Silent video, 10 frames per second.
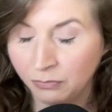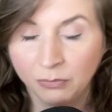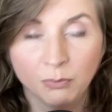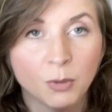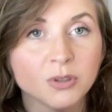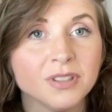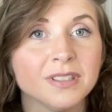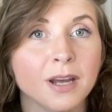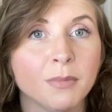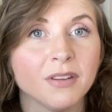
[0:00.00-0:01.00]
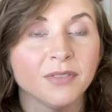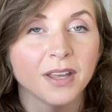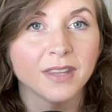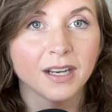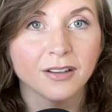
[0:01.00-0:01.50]
most of the time I
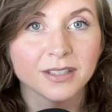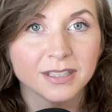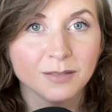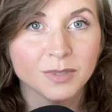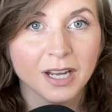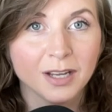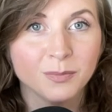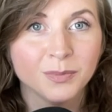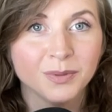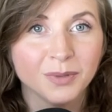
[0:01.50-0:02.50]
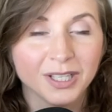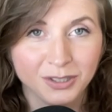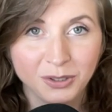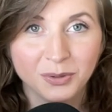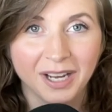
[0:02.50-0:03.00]
find that out at the same time
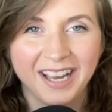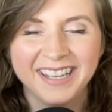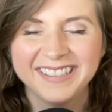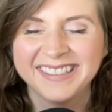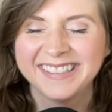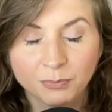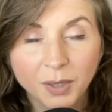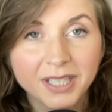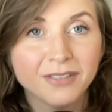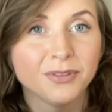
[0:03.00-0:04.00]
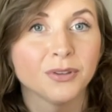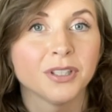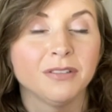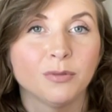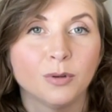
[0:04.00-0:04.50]
as you guys. But if you're
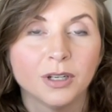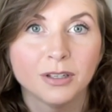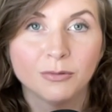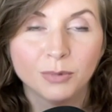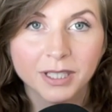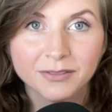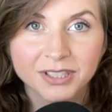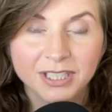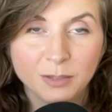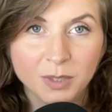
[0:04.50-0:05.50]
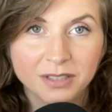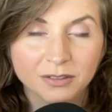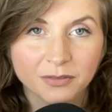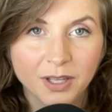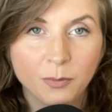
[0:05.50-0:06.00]
looking for whatever sneak peeks
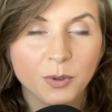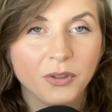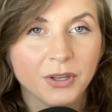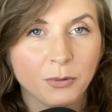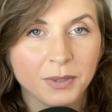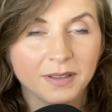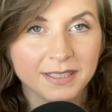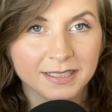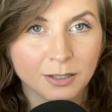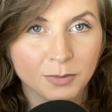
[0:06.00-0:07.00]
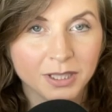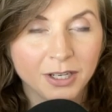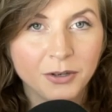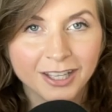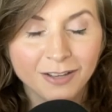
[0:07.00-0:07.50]
are available, they'll be linked down
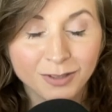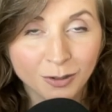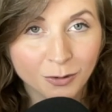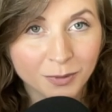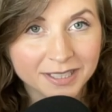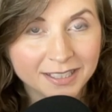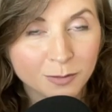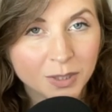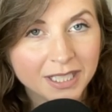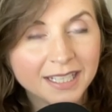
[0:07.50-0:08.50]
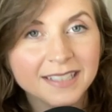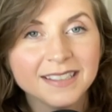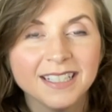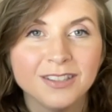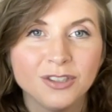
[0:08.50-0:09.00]
below. If you don't know what a sneak peek is,
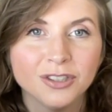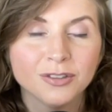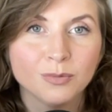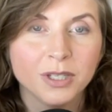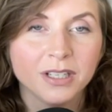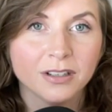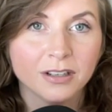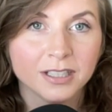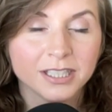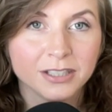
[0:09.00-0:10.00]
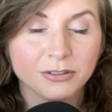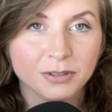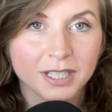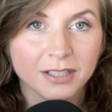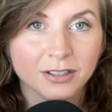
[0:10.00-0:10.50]
it's just when a content
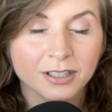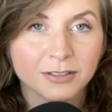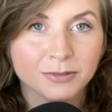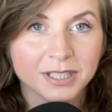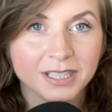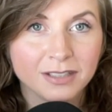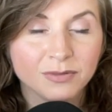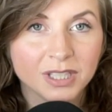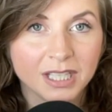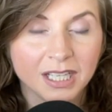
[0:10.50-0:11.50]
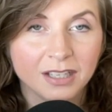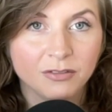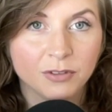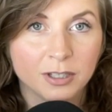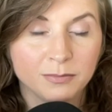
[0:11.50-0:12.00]
creator receives the
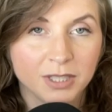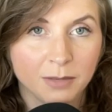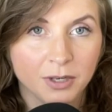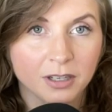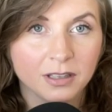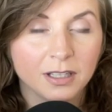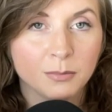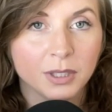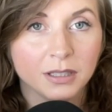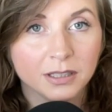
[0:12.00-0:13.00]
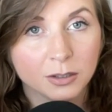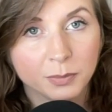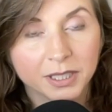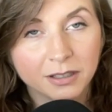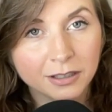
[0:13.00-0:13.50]
kit from Diamond Art Club a little
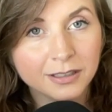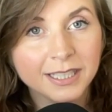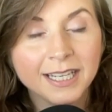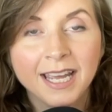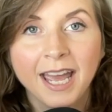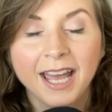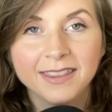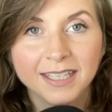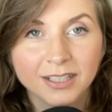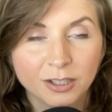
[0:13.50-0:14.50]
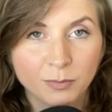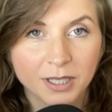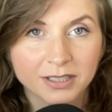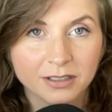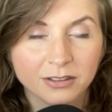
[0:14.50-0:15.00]
bit early, and they can
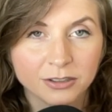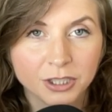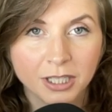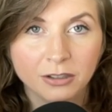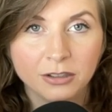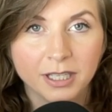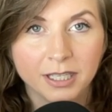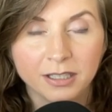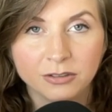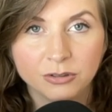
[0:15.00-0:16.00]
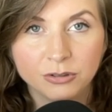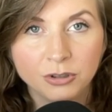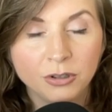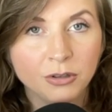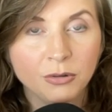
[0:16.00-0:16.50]
unbox it on their channel and
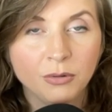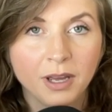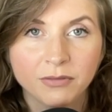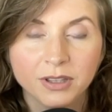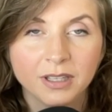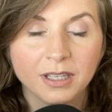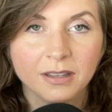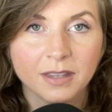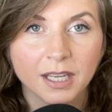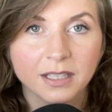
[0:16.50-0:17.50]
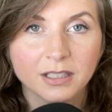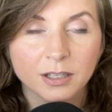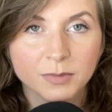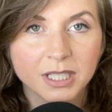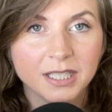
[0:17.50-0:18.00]
show you everything that
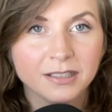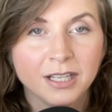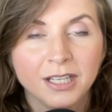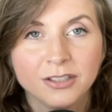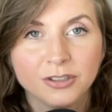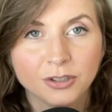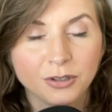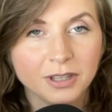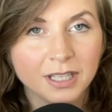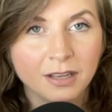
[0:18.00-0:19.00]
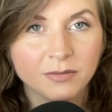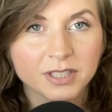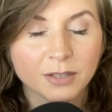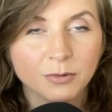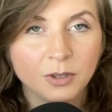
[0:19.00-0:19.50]
comes in it, show you the
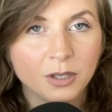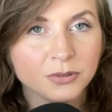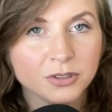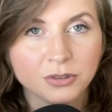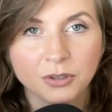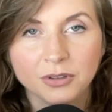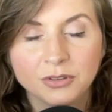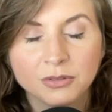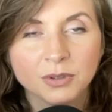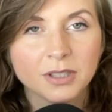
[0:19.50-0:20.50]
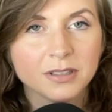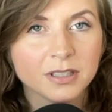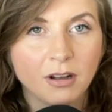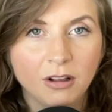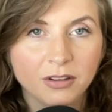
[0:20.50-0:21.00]
canvas up close, show you the drills,
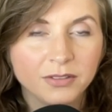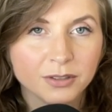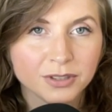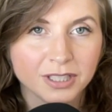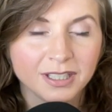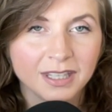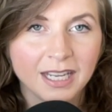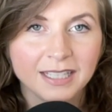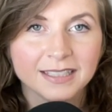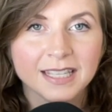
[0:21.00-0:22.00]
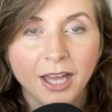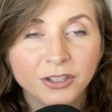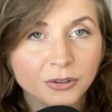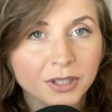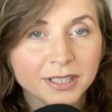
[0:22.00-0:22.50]
all of those good things.
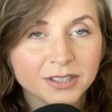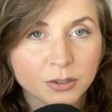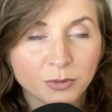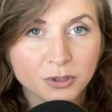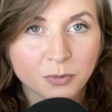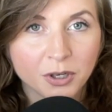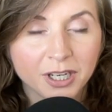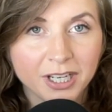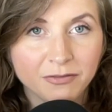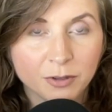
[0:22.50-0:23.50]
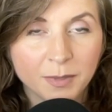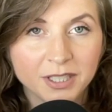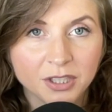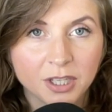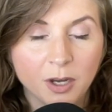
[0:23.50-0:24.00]
And you'll get so much more
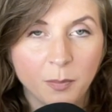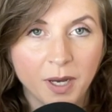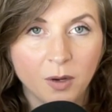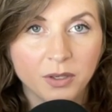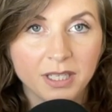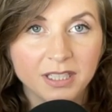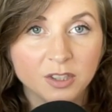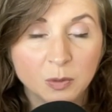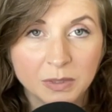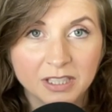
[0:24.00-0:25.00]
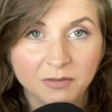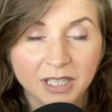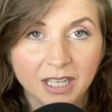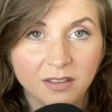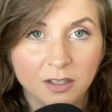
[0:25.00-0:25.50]
information about each
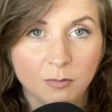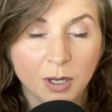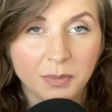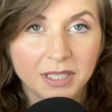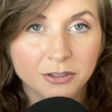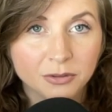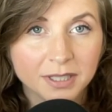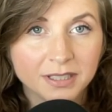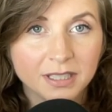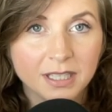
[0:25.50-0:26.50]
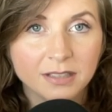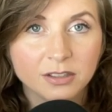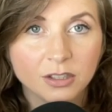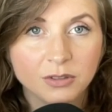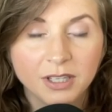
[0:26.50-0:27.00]
specific kit that you might be interested in,
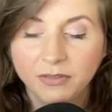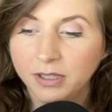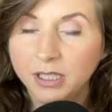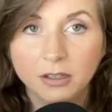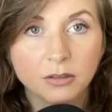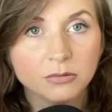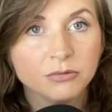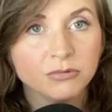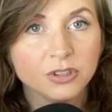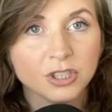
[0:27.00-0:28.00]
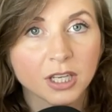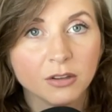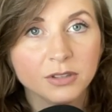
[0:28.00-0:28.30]
so definitely go check those